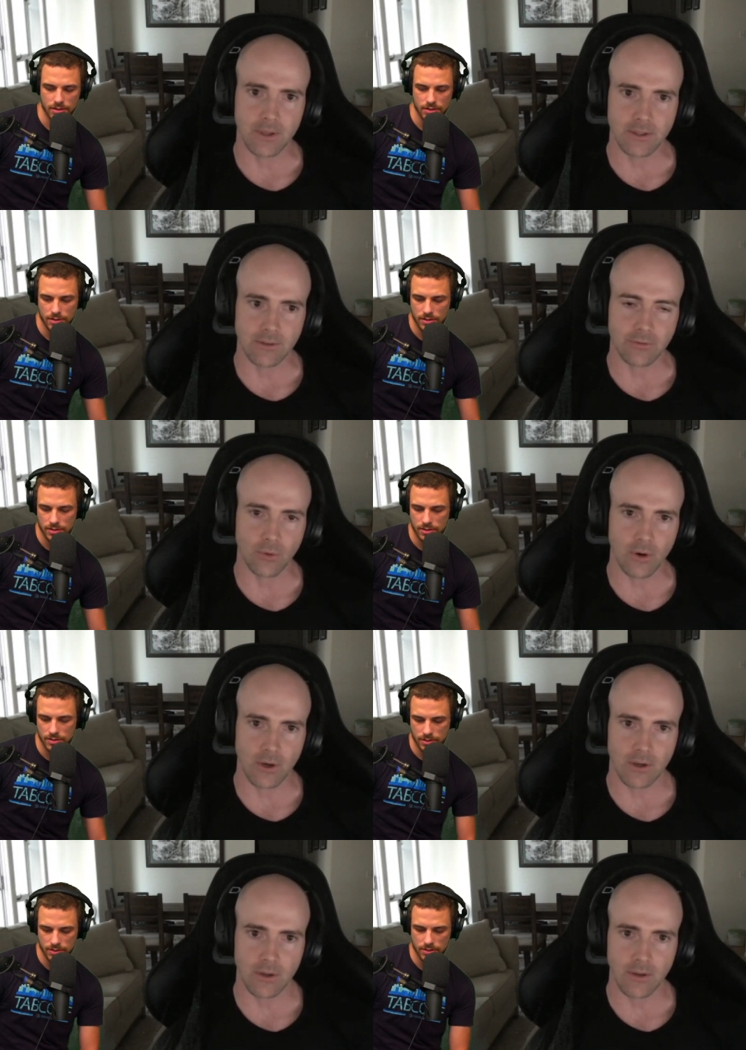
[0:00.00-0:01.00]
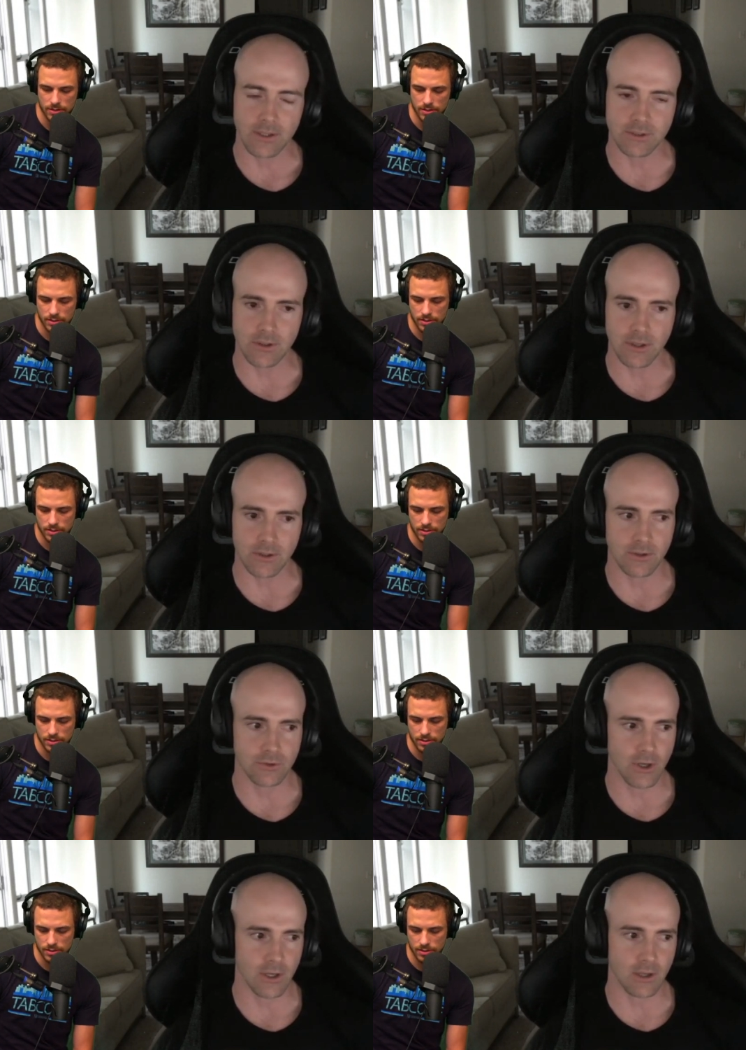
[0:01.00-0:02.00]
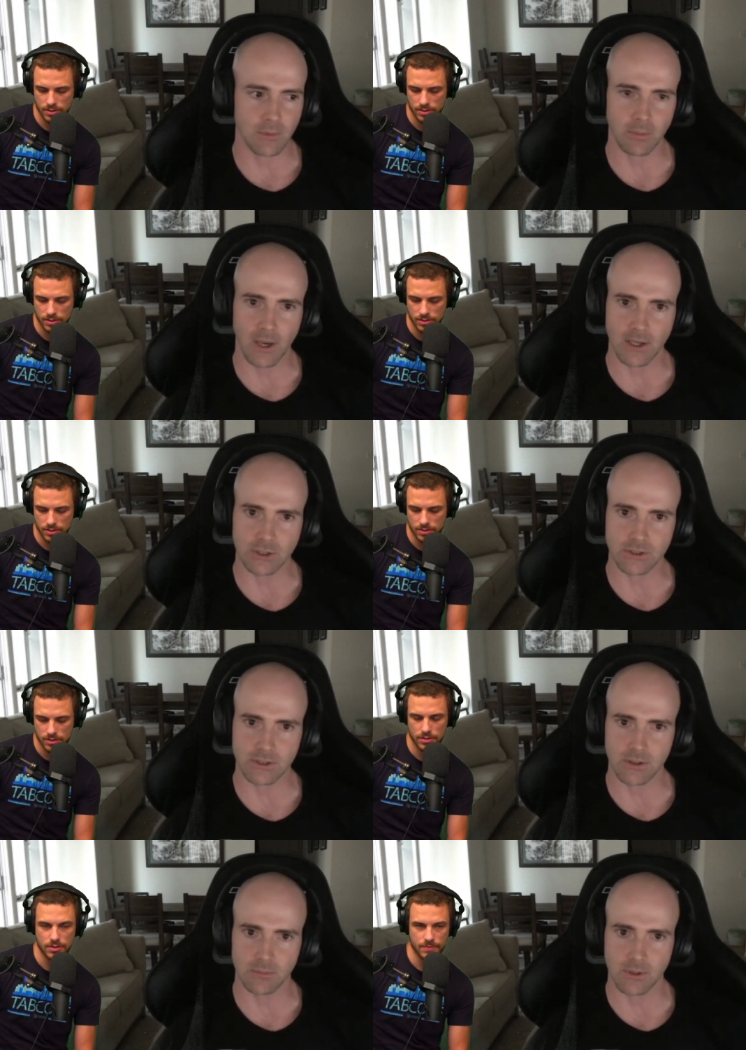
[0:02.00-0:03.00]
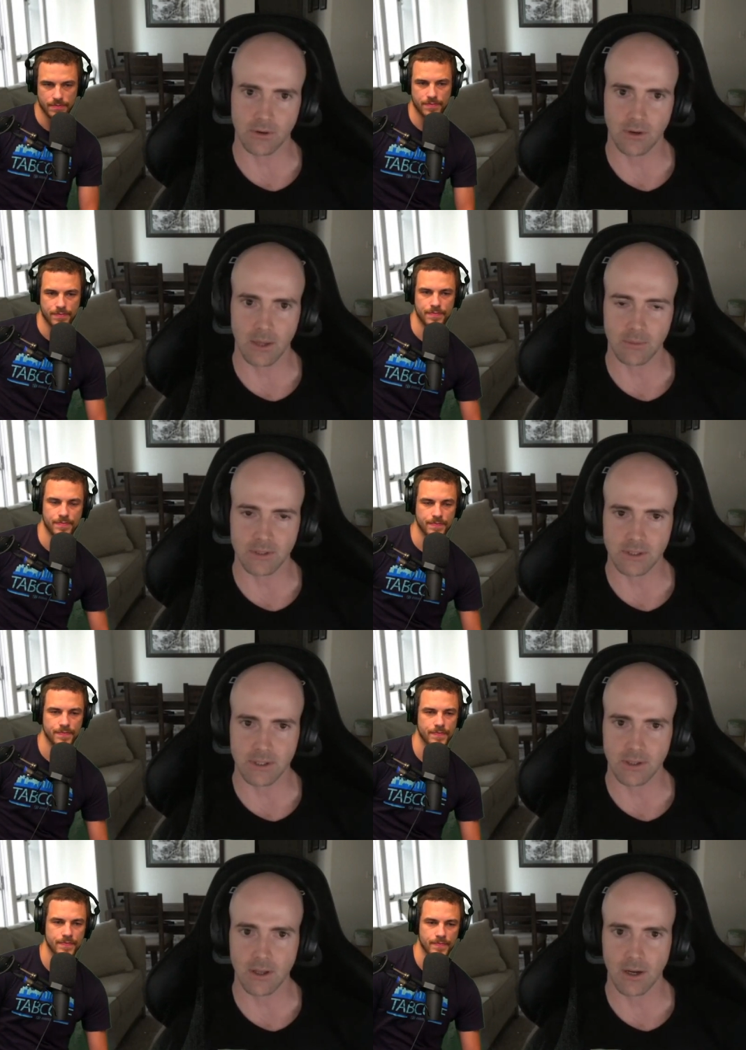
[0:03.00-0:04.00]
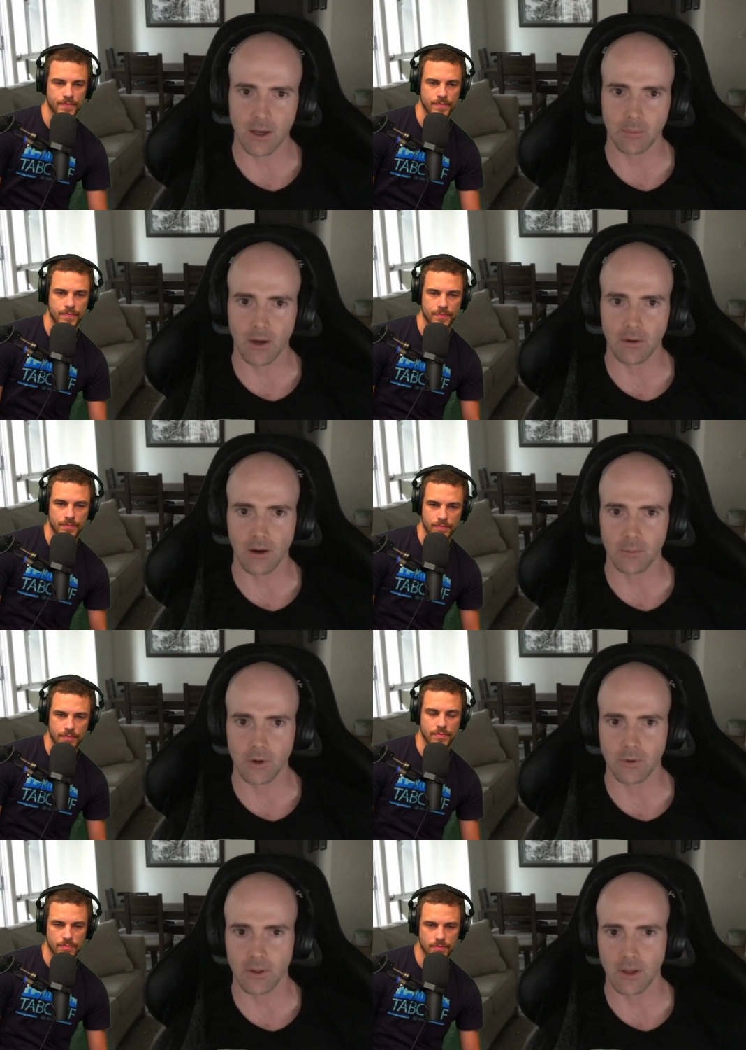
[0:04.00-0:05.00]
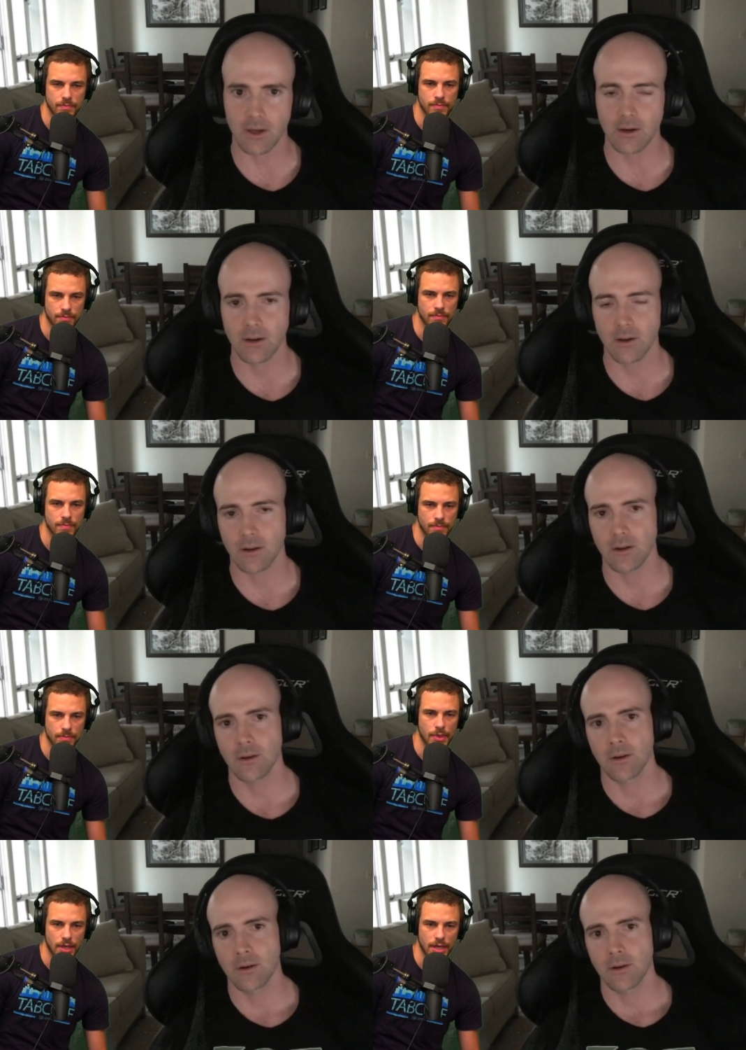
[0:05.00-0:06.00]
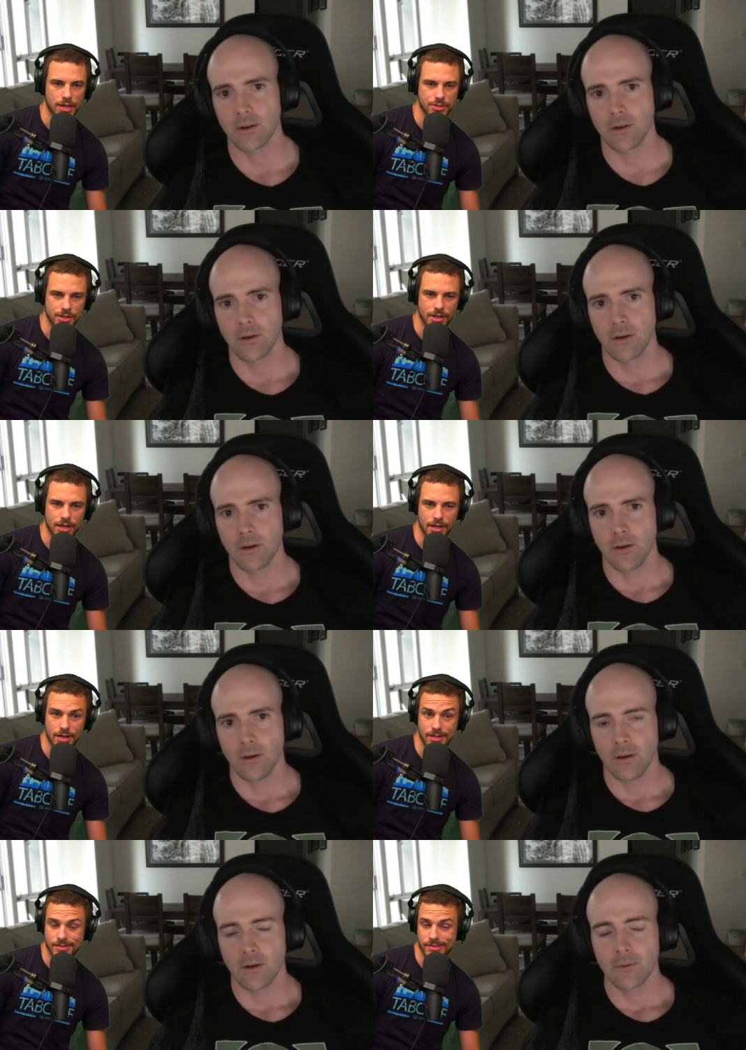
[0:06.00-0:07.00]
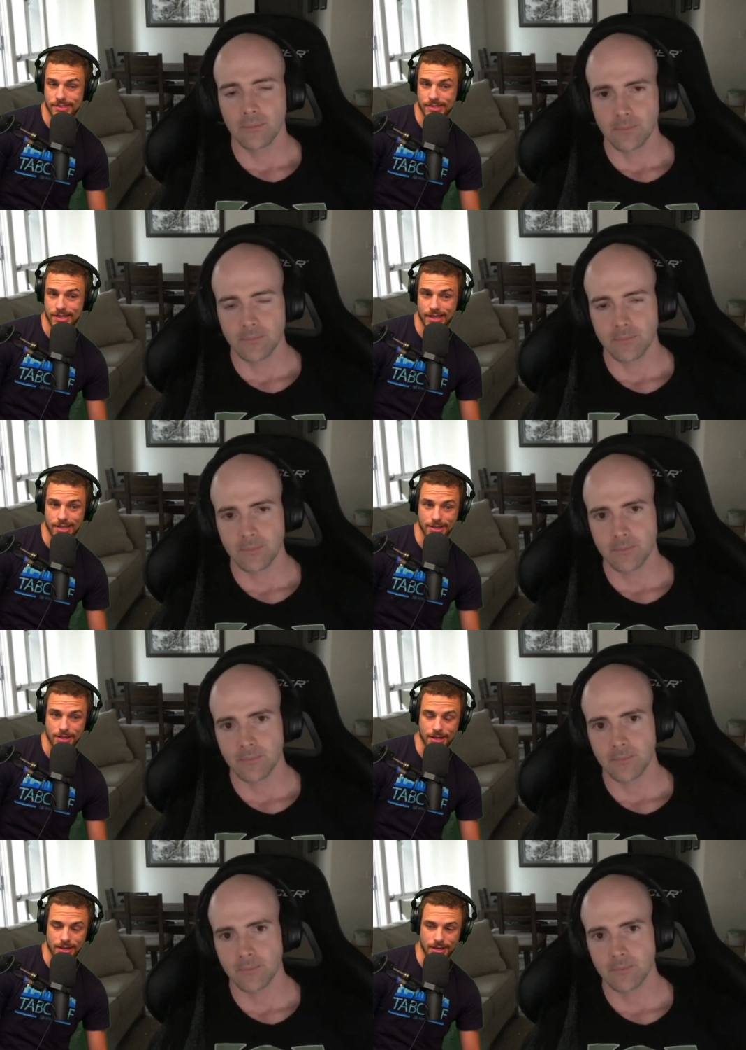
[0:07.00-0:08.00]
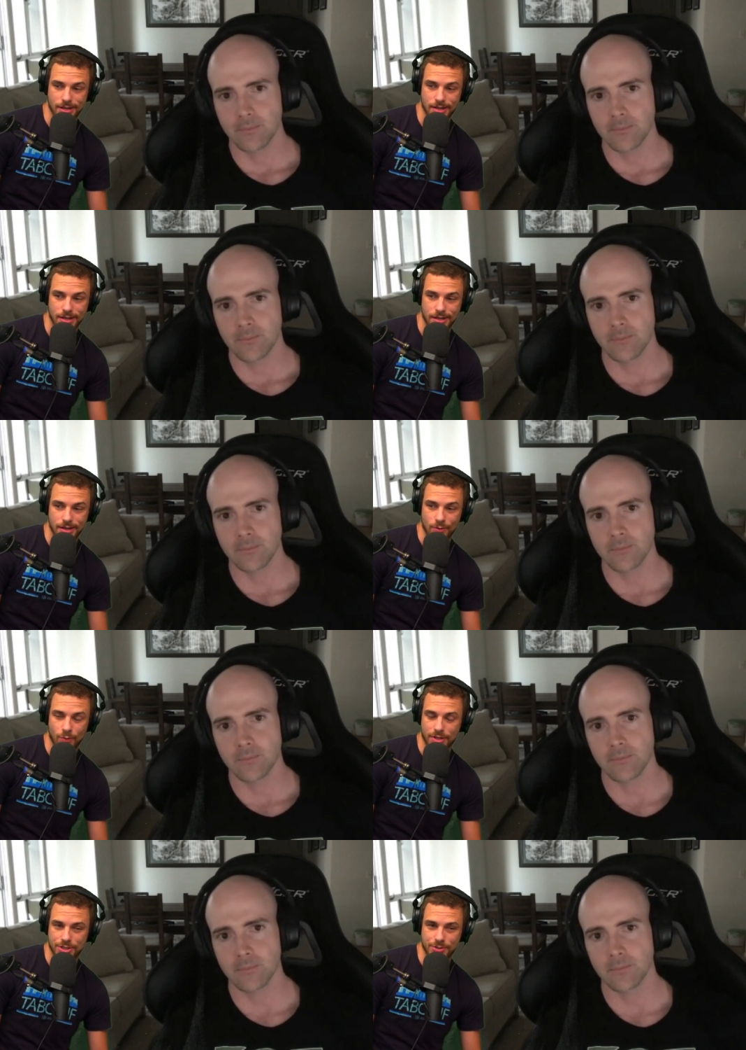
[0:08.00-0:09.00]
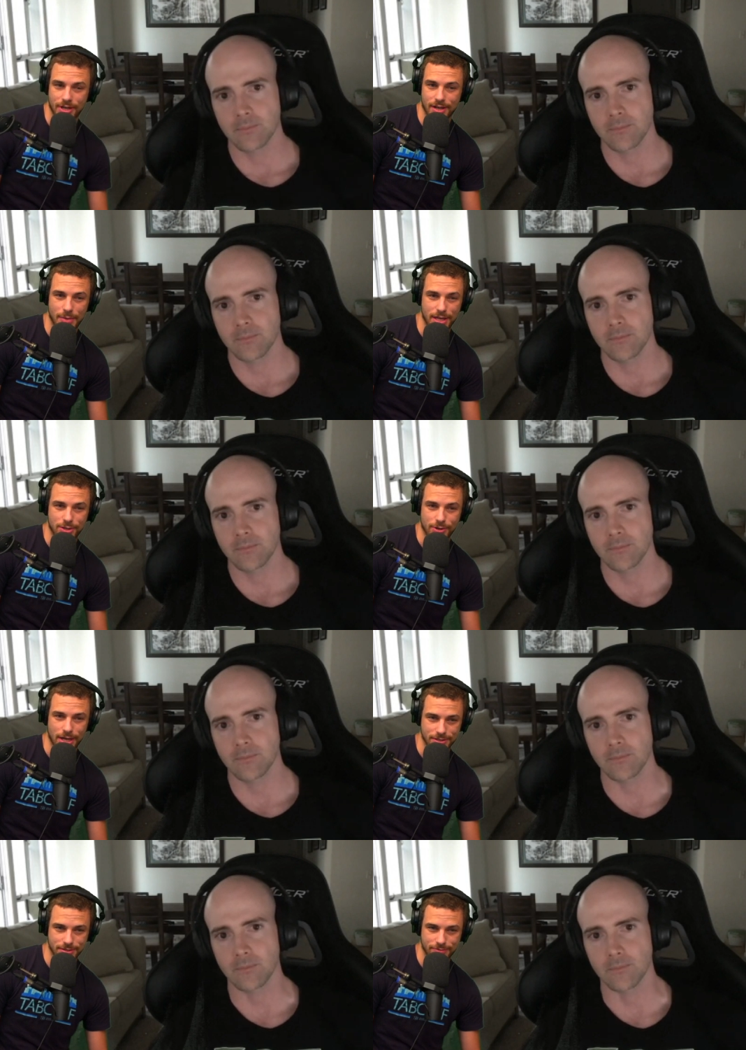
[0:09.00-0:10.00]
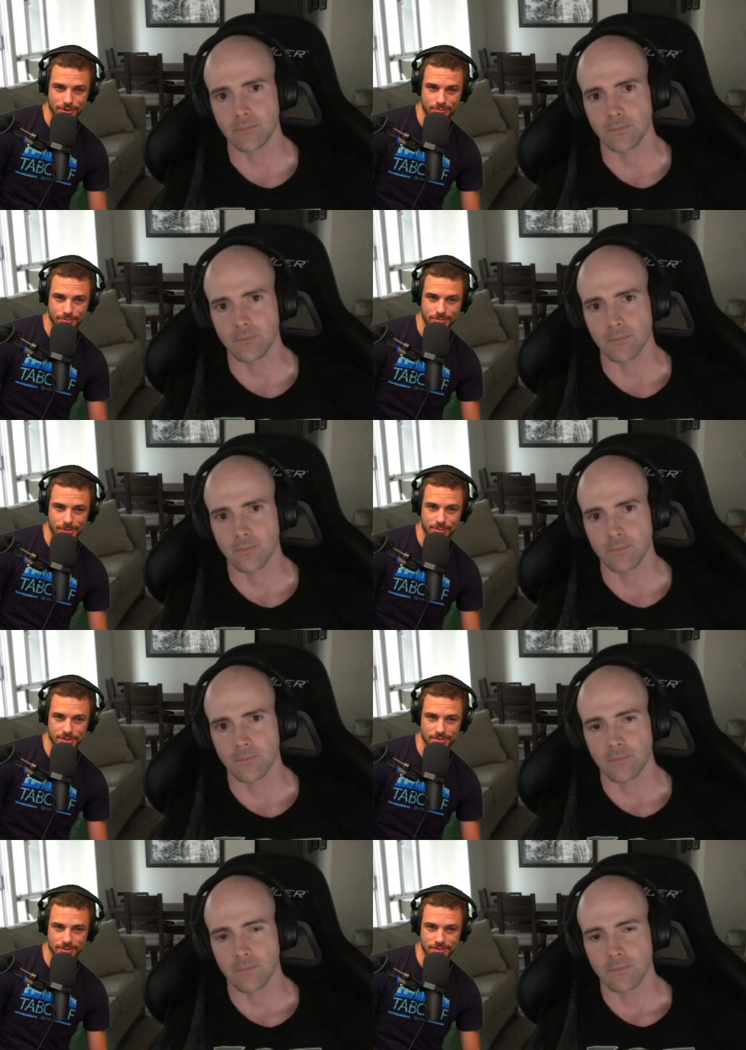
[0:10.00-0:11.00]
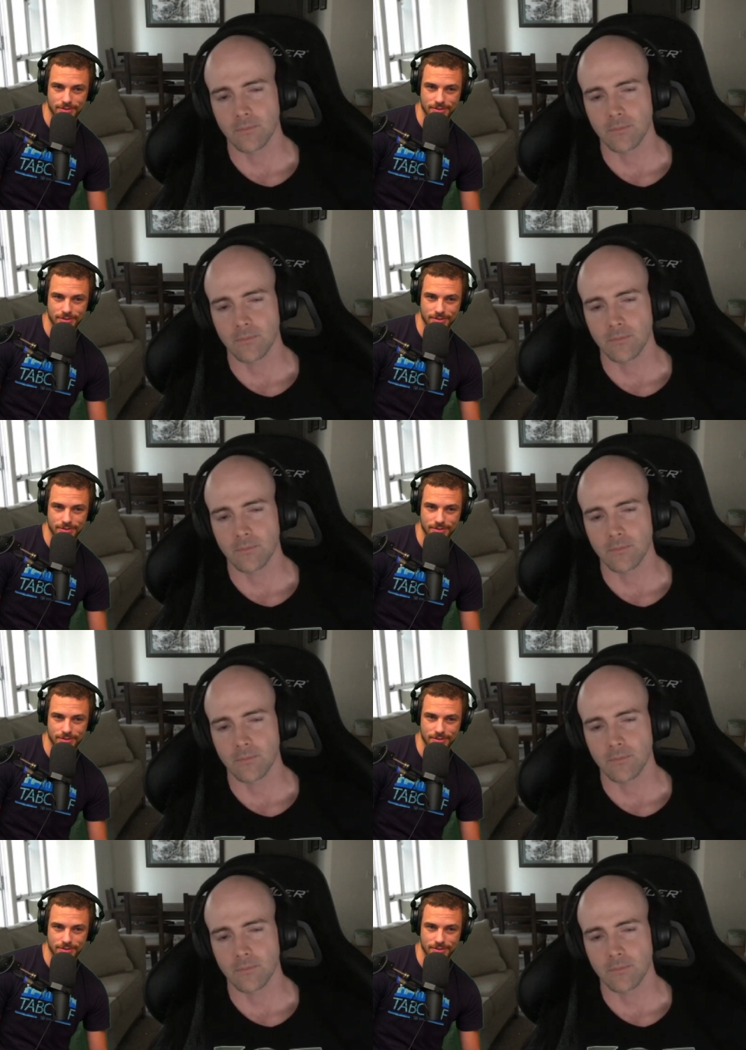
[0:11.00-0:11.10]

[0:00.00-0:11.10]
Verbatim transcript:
Speaker 1: into the fork, and then I started trying to commit patches to Bitcoin ABC and kind of help out Amaury with that.
Speaker 2: Gotcha. Uh, and then uh, when did you kind of make your exit from ABC?